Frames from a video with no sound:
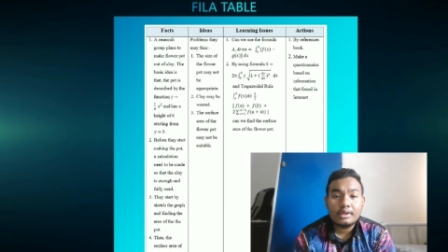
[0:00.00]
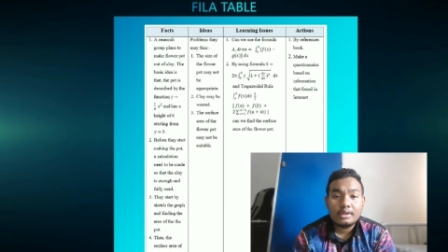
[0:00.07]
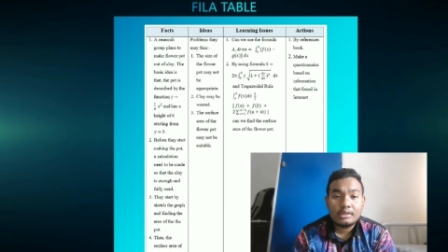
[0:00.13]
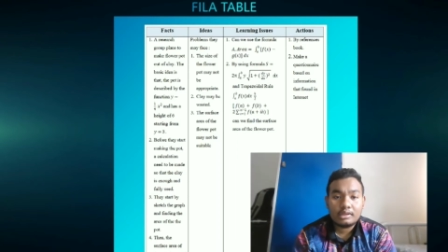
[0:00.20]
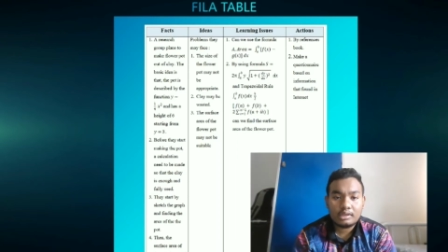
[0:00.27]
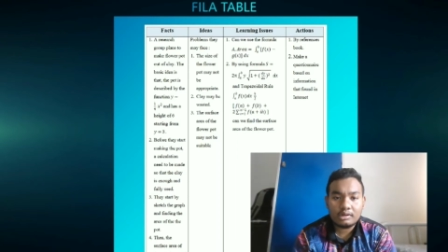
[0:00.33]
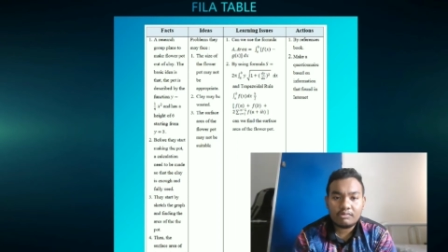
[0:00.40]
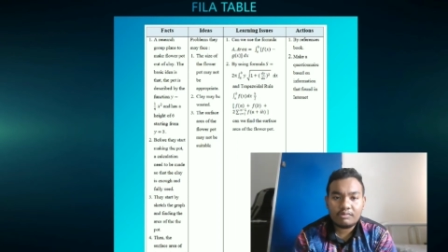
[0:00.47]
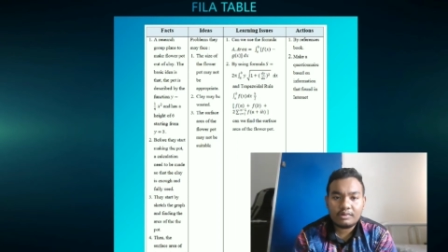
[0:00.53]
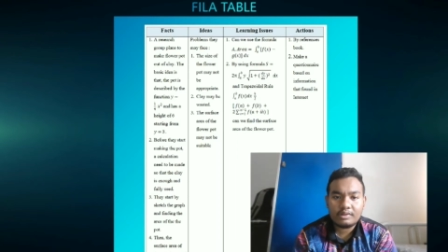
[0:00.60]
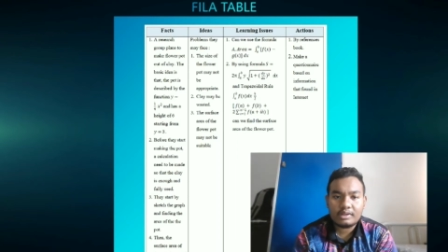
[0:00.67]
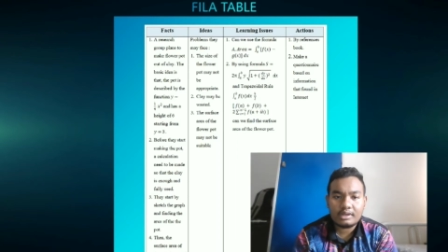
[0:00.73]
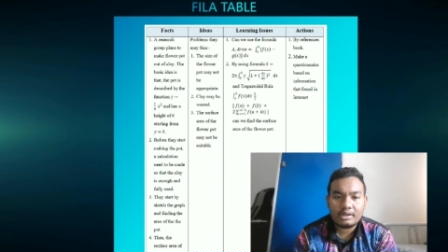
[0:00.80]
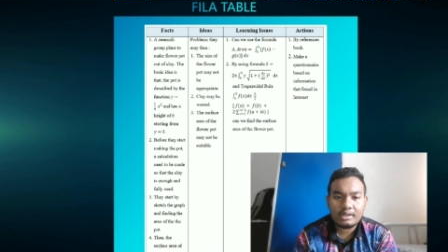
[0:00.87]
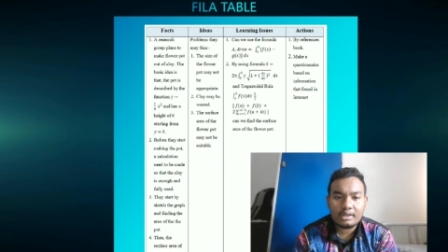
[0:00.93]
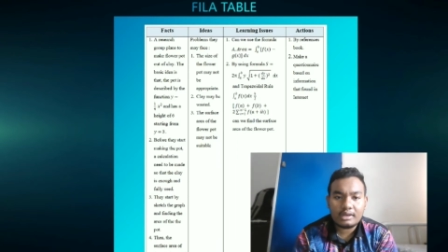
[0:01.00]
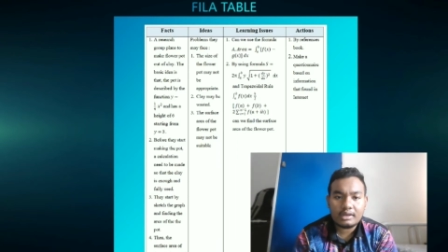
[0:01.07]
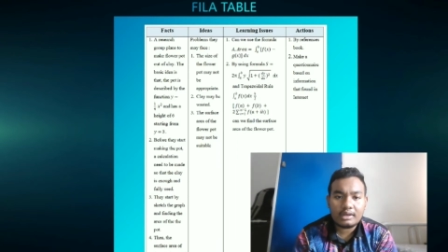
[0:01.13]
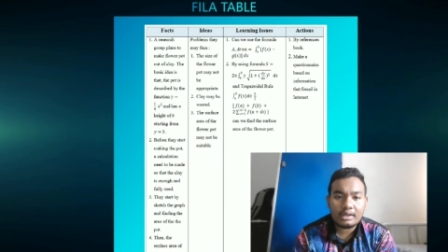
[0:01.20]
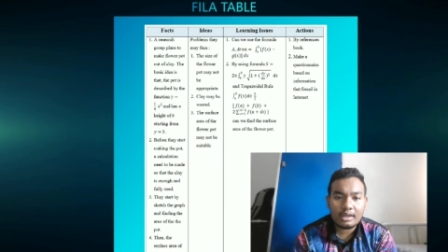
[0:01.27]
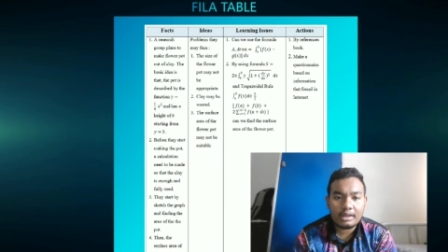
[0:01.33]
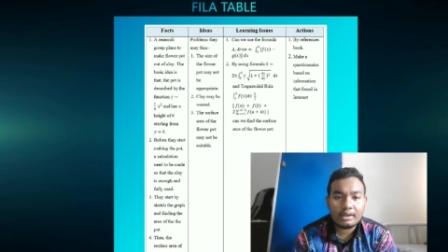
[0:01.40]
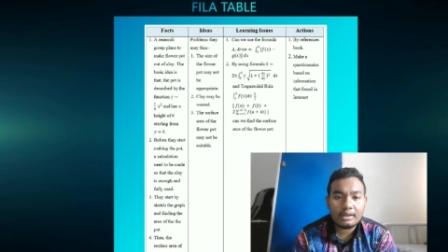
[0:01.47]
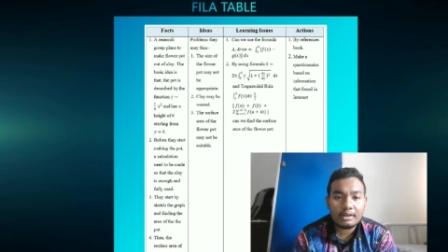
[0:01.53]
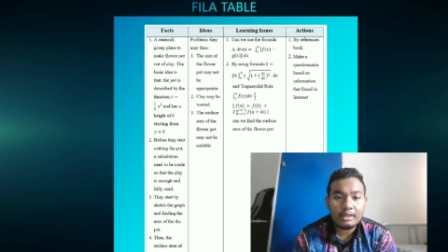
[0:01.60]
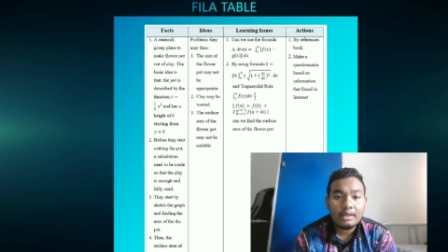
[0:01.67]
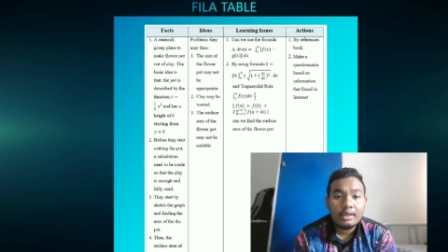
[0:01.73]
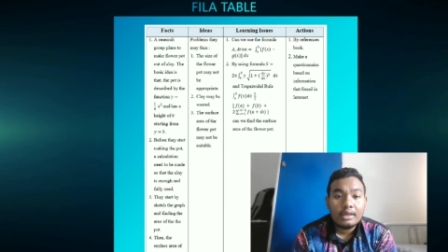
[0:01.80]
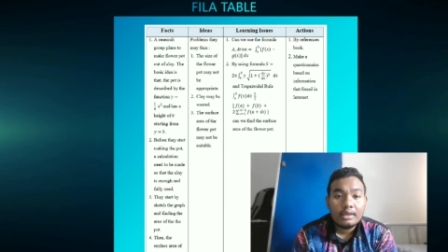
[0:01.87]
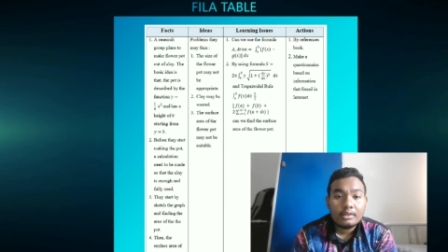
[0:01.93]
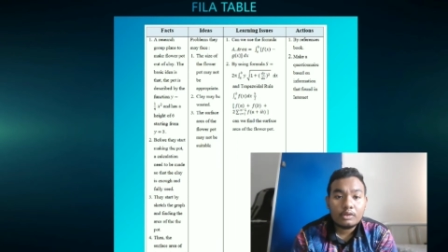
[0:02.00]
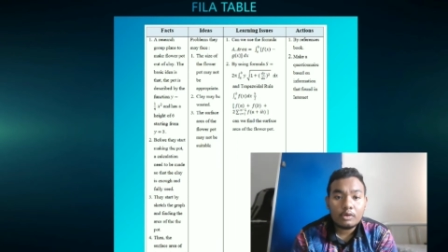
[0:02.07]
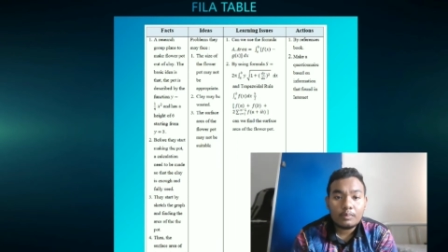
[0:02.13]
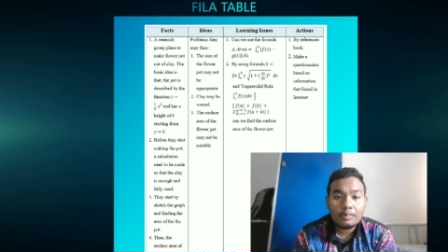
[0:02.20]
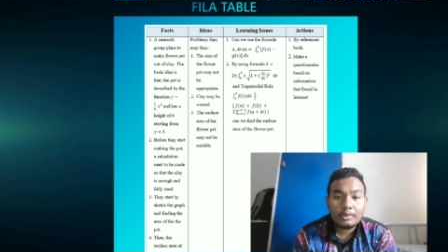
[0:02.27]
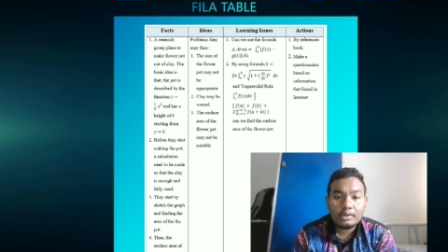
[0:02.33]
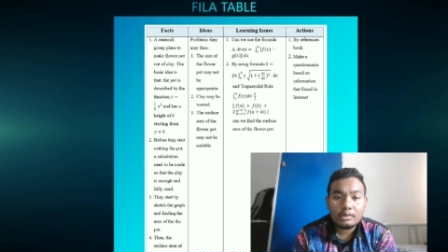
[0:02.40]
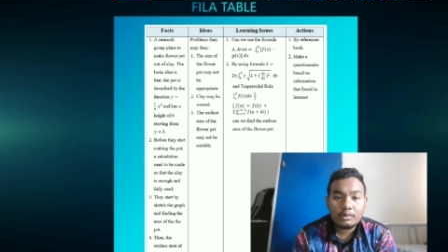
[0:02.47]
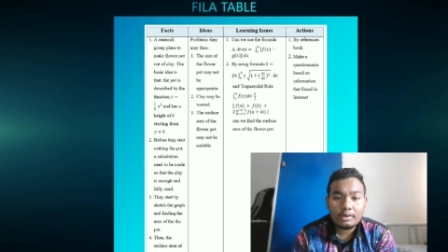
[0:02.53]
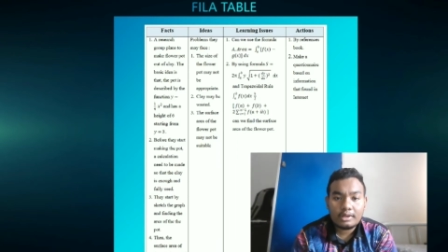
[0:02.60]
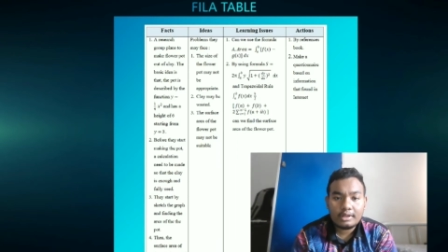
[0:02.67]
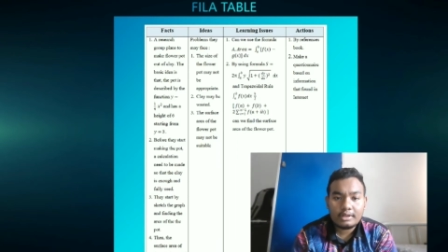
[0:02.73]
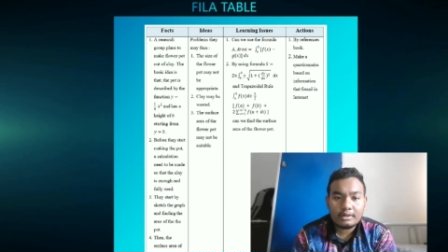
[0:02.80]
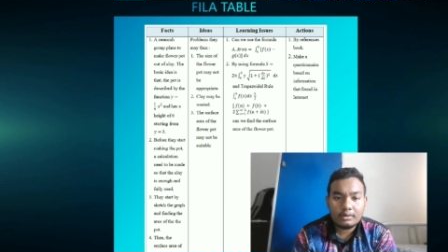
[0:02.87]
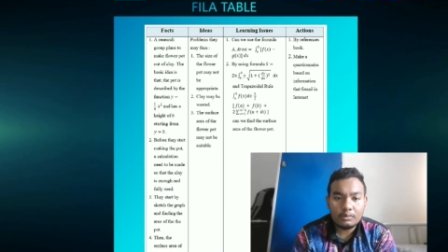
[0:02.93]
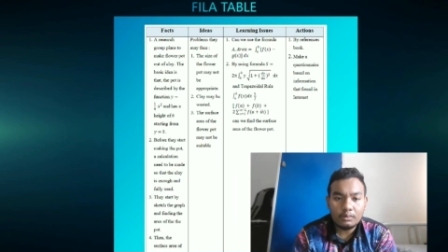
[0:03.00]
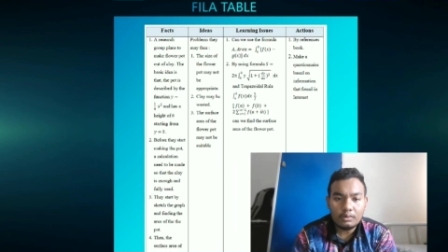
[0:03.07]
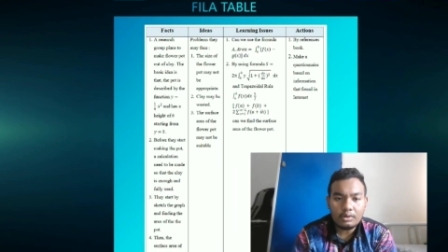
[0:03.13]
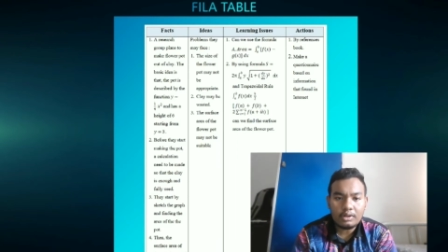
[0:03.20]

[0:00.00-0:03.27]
surface area and trapezoidal rule,